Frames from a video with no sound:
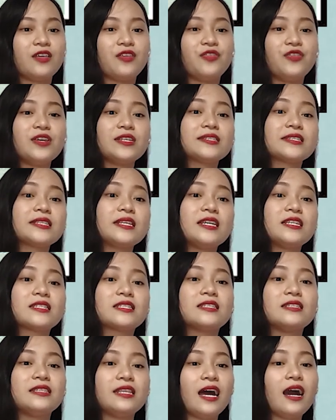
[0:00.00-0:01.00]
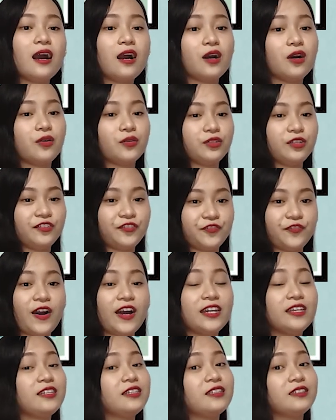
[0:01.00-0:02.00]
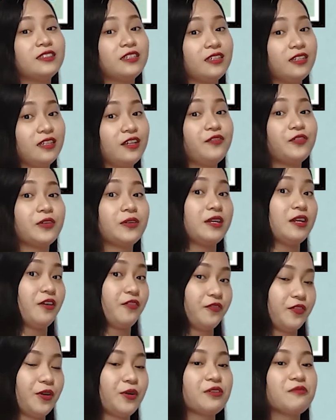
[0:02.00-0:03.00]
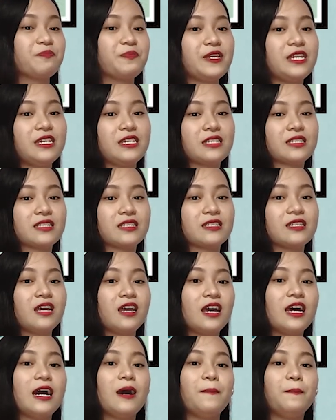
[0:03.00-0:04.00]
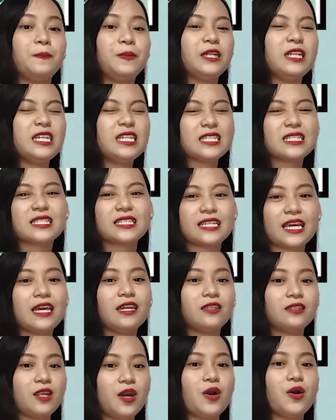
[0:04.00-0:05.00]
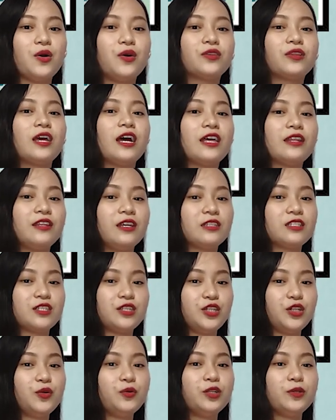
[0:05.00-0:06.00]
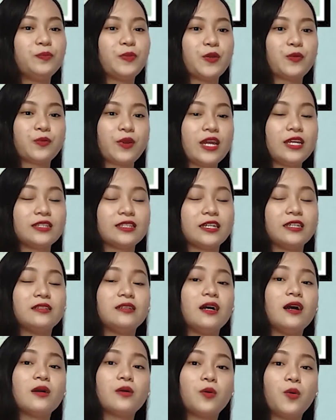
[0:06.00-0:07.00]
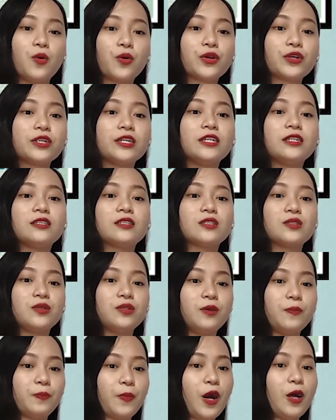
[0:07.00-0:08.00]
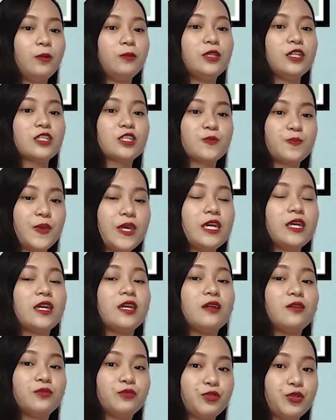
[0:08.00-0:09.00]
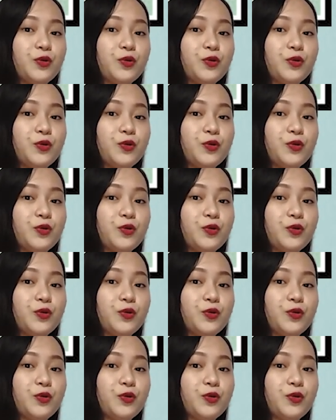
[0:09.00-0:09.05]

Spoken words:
This is now the final delivery of your piece. Please take note that you will be rated according to the public speaking